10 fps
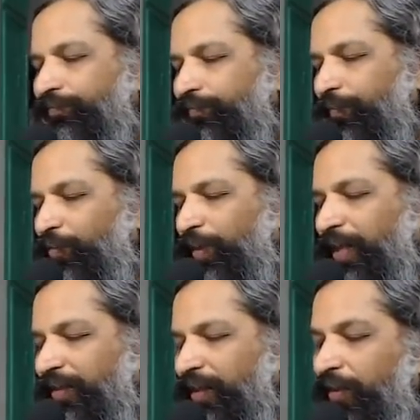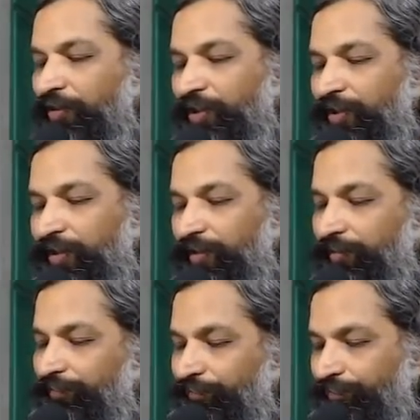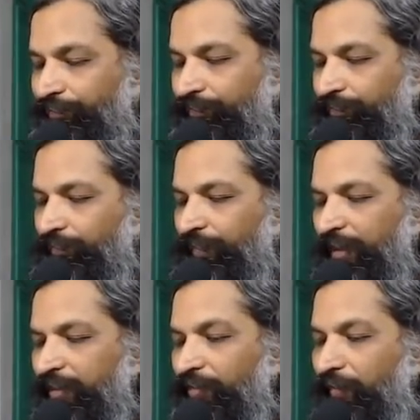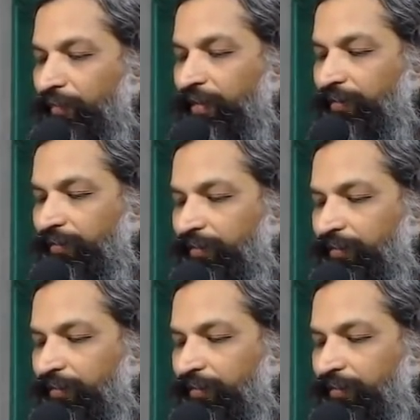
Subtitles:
So again, the logic here is obvious.